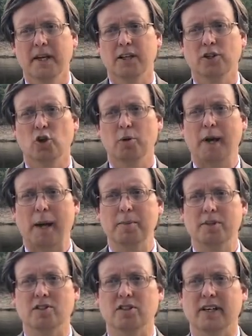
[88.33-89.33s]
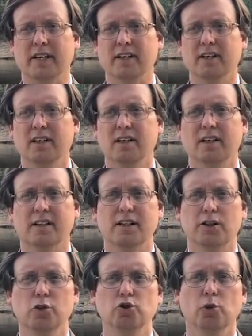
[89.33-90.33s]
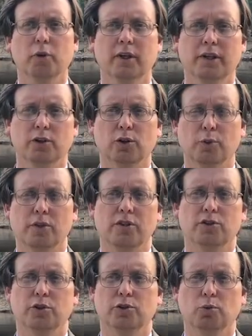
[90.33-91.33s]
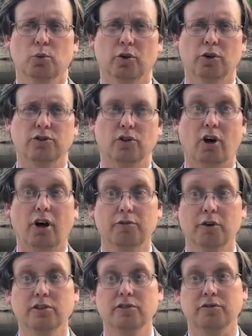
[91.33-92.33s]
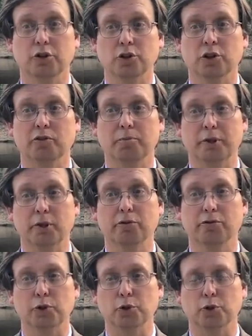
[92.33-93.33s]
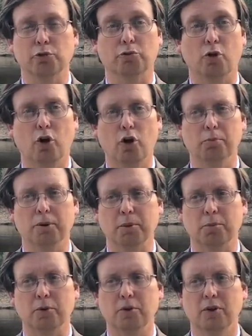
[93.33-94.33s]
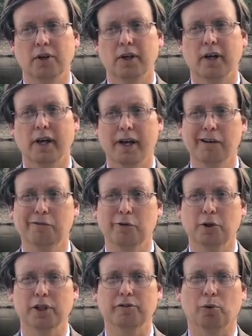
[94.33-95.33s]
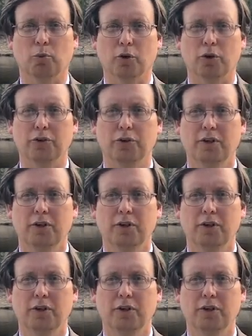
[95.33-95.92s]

And so I'm happy to say that those who we honor with this year's awards offer us a vision of a better future for all people and for the living world.